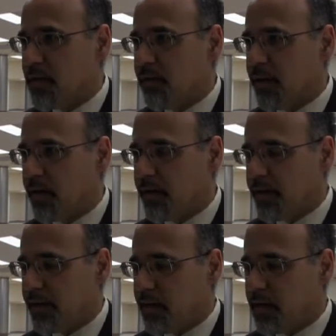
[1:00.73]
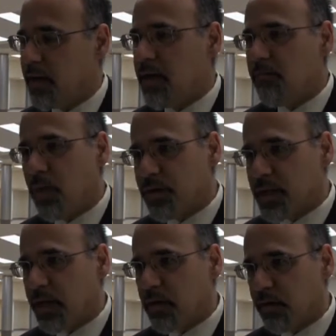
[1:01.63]
a very
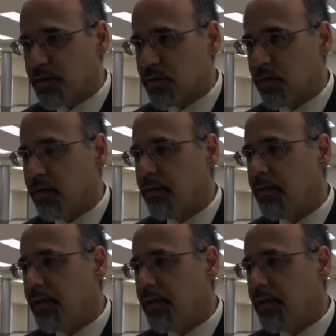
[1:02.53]
multicultural,